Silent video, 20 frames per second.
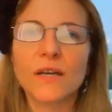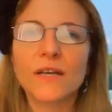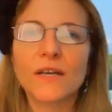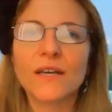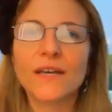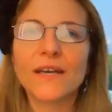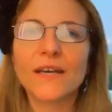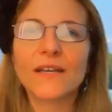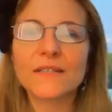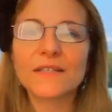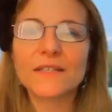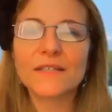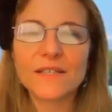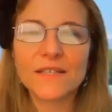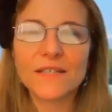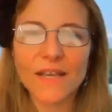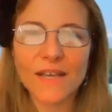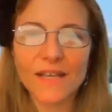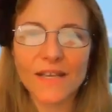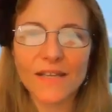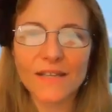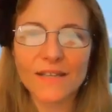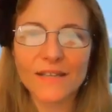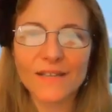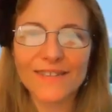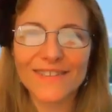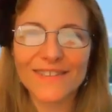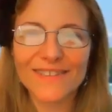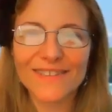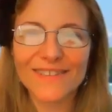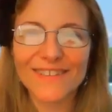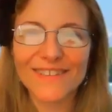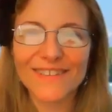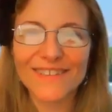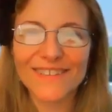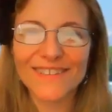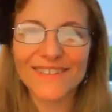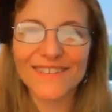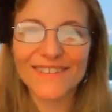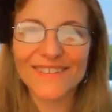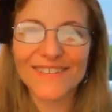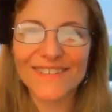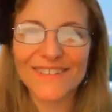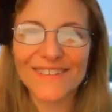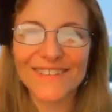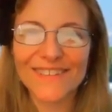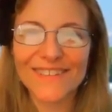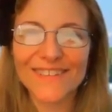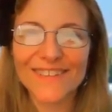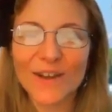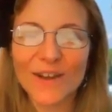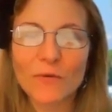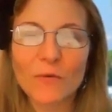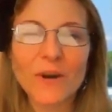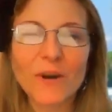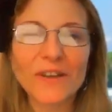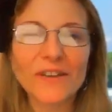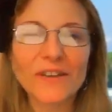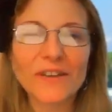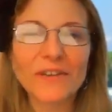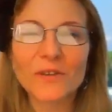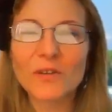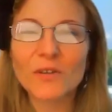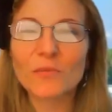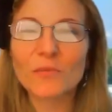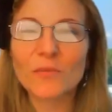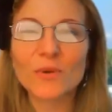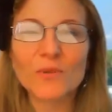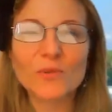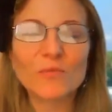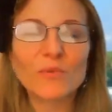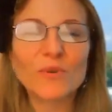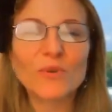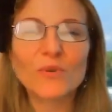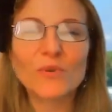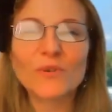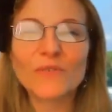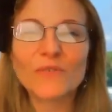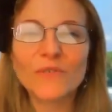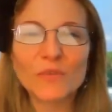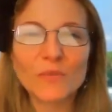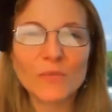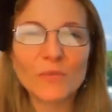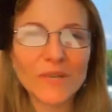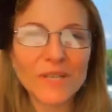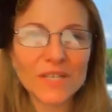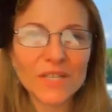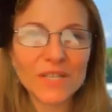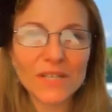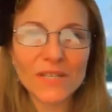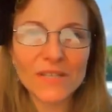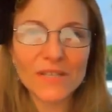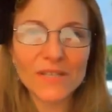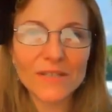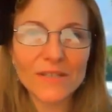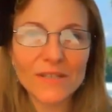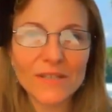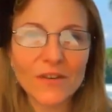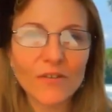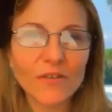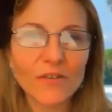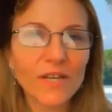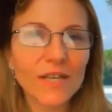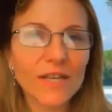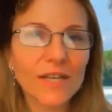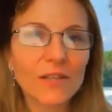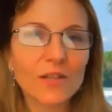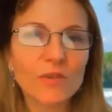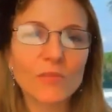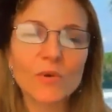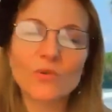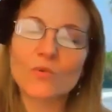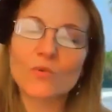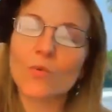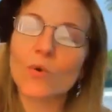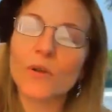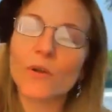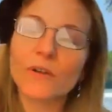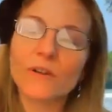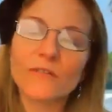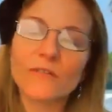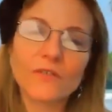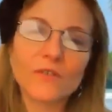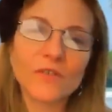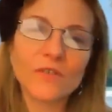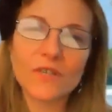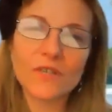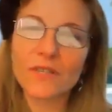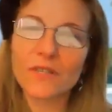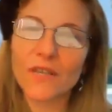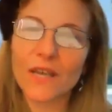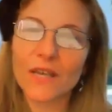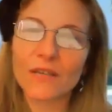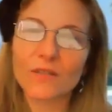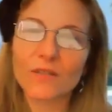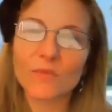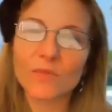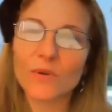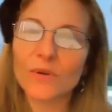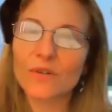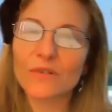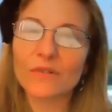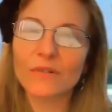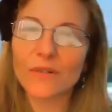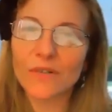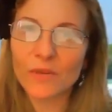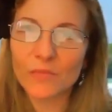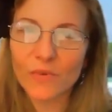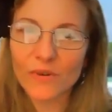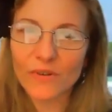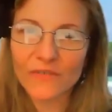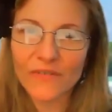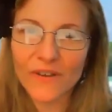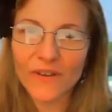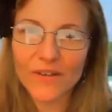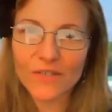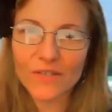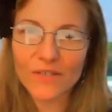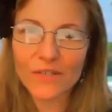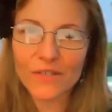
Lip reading: and instead walking on the most beautiful beaches, creating the most wonderful success, personally and professionally.